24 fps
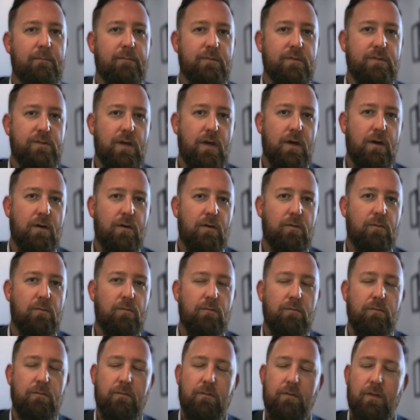So
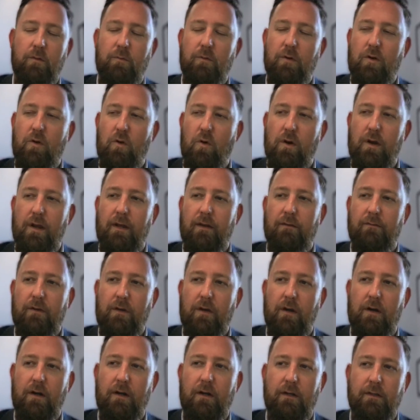the recording of
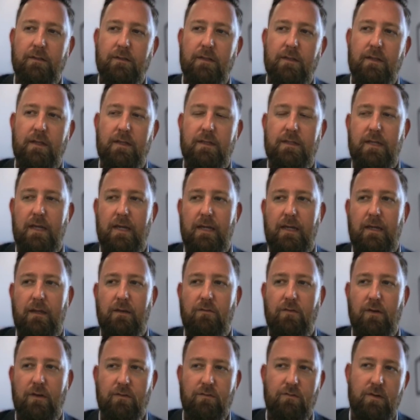calls and then taking
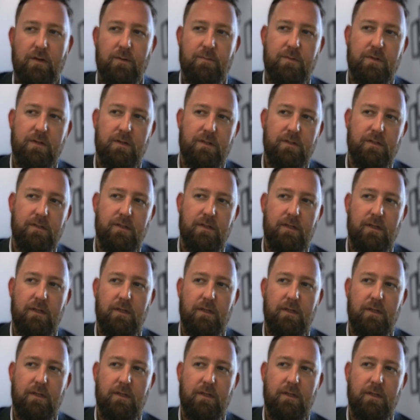transcriptions and